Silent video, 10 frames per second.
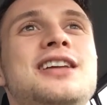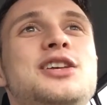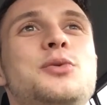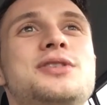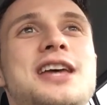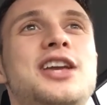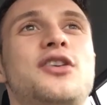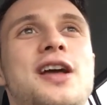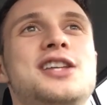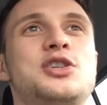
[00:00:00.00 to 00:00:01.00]
that you would take
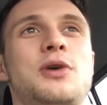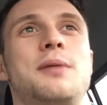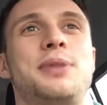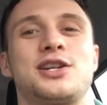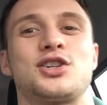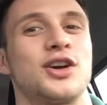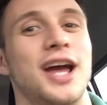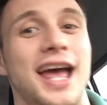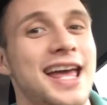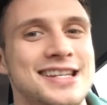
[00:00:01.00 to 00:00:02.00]
your Instagram picture
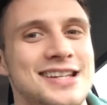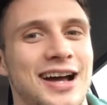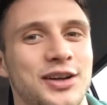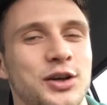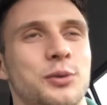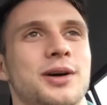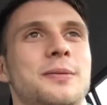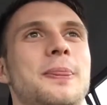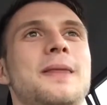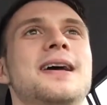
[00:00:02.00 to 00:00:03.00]
is not a good
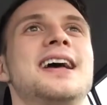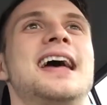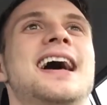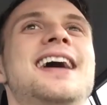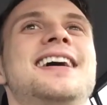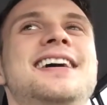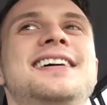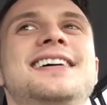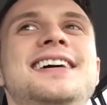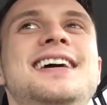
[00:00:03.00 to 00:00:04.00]

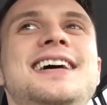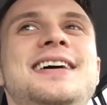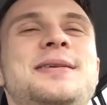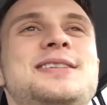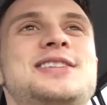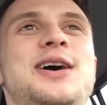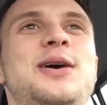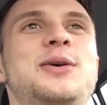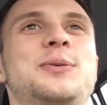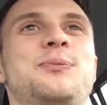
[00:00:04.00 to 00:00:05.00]
one.
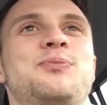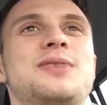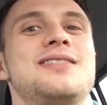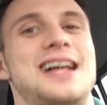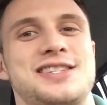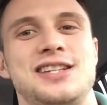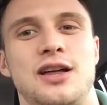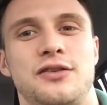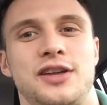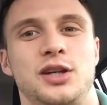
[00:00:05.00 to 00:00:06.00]
So that's
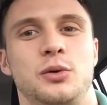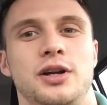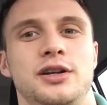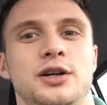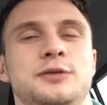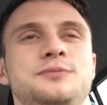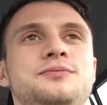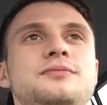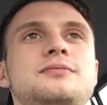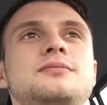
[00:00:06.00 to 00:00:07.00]
another thing you want to do.
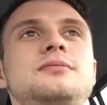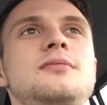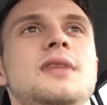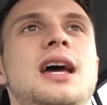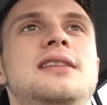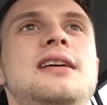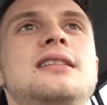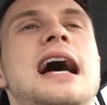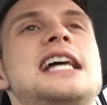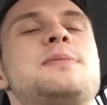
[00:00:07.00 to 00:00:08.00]
And then
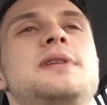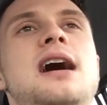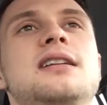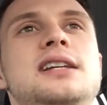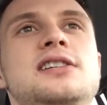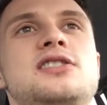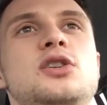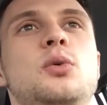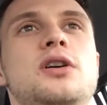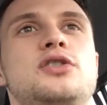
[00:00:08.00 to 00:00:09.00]
last but not least,
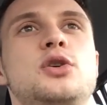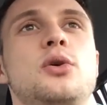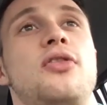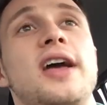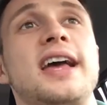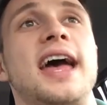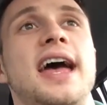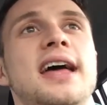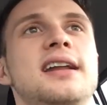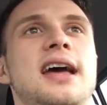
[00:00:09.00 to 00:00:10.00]
you want to think
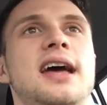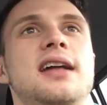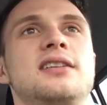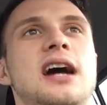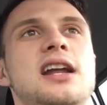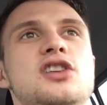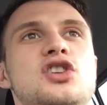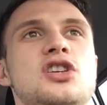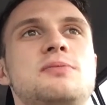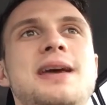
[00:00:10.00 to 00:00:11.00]
ahead and kind of
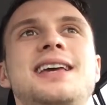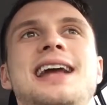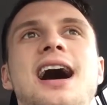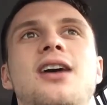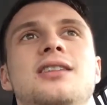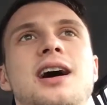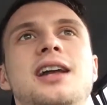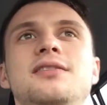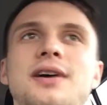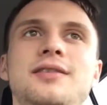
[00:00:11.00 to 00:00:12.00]
just make an
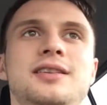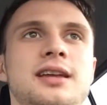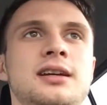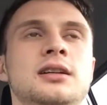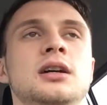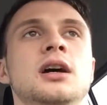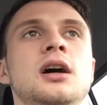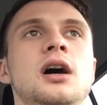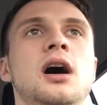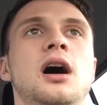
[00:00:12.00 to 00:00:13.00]
outline of everything.
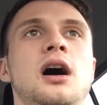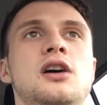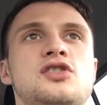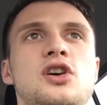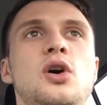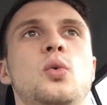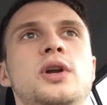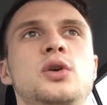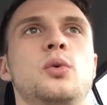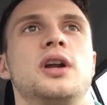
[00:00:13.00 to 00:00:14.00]
So
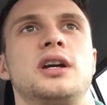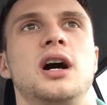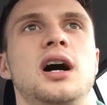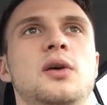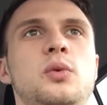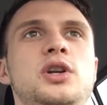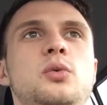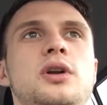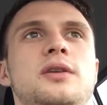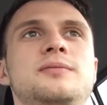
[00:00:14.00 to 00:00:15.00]
when you want to cut, when you
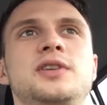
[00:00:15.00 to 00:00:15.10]
want to,